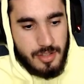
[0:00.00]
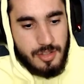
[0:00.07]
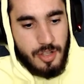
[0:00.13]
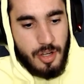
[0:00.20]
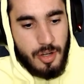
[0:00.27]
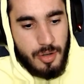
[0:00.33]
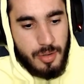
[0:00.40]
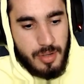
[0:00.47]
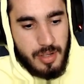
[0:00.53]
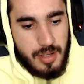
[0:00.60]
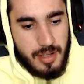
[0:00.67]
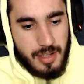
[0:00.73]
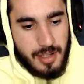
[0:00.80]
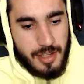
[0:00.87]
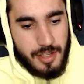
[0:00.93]
Don't
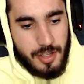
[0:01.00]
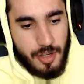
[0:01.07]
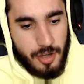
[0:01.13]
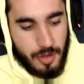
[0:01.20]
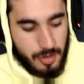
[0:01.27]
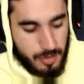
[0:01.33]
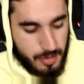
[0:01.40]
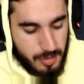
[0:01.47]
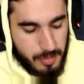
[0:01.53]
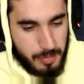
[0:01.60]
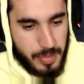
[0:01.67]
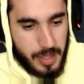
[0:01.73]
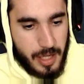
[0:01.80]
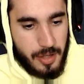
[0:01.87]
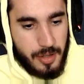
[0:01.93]
go
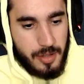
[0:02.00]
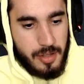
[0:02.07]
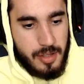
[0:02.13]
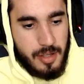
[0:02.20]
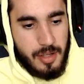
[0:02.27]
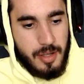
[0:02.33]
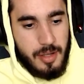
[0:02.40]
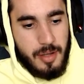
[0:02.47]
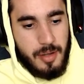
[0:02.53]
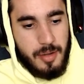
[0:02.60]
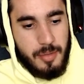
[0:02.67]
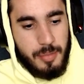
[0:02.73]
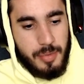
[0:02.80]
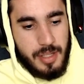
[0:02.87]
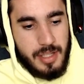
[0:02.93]
Belle,
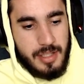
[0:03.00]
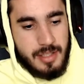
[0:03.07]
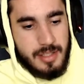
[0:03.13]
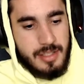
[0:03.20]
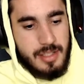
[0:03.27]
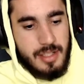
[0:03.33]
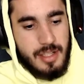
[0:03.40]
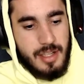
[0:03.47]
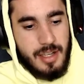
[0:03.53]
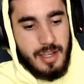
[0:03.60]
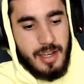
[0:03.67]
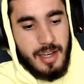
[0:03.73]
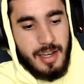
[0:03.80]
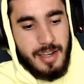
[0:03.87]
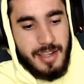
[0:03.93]
please.
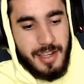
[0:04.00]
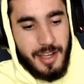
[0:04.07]
I need